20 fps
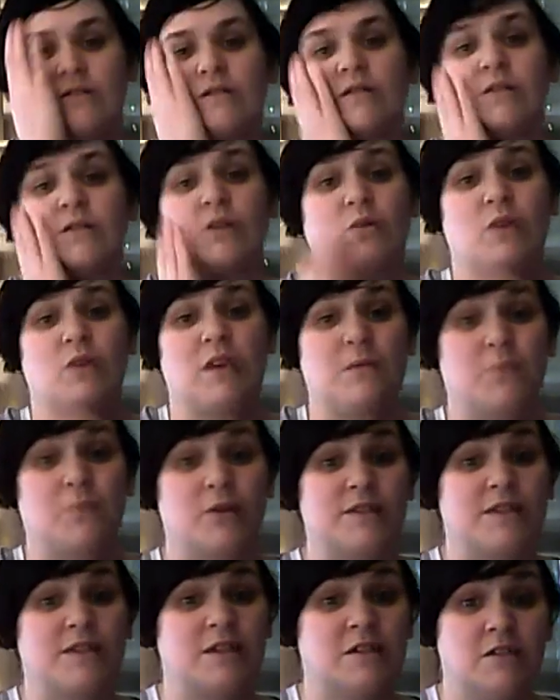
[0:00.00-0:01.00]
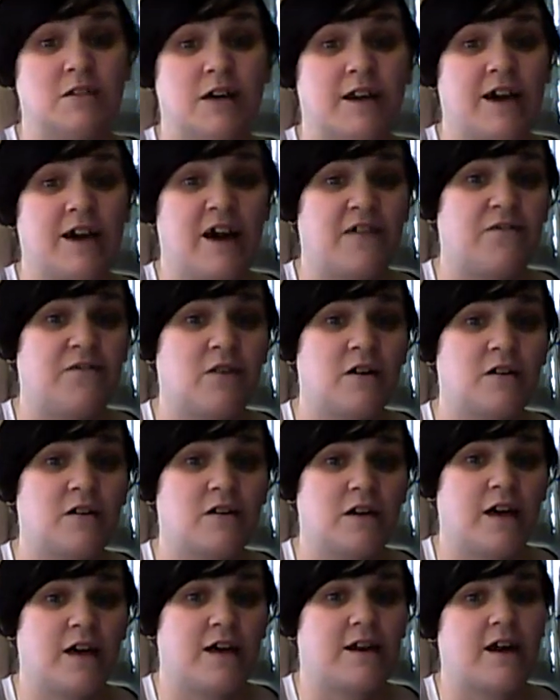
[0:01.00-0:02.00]
So he puts in a lot of
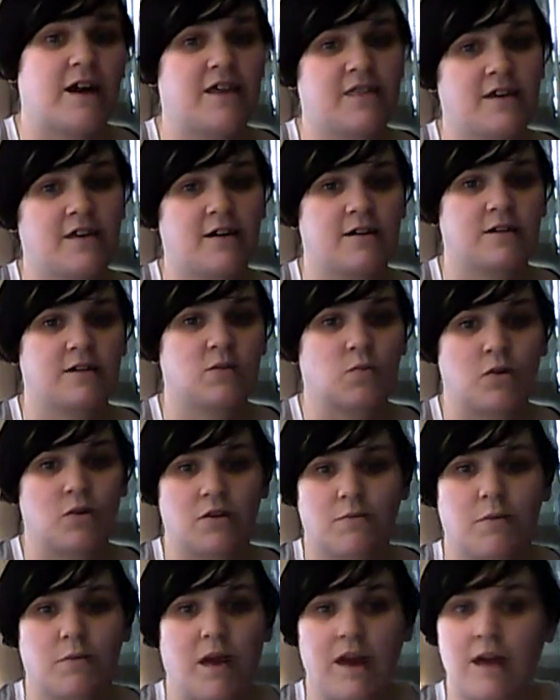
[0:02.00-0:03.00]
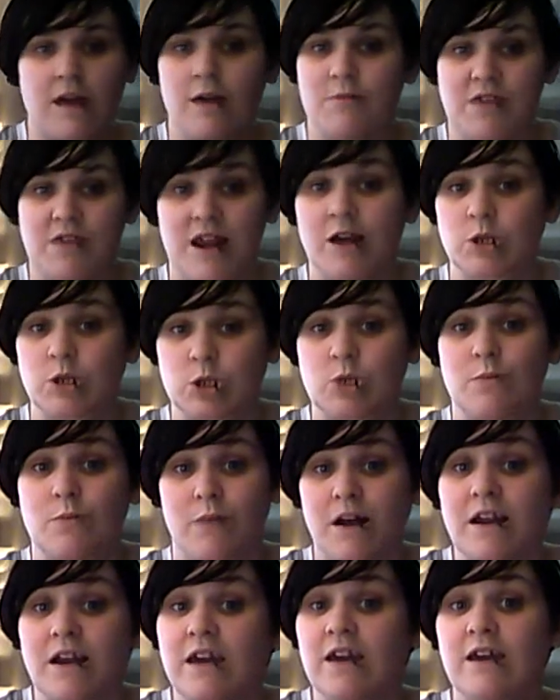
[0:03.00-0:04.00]
effort, and I think it's worth paying him that extra
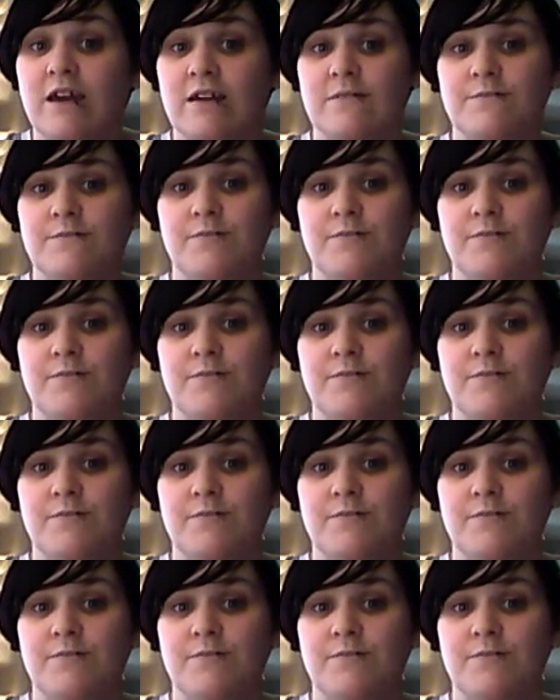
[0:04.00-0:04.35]
money.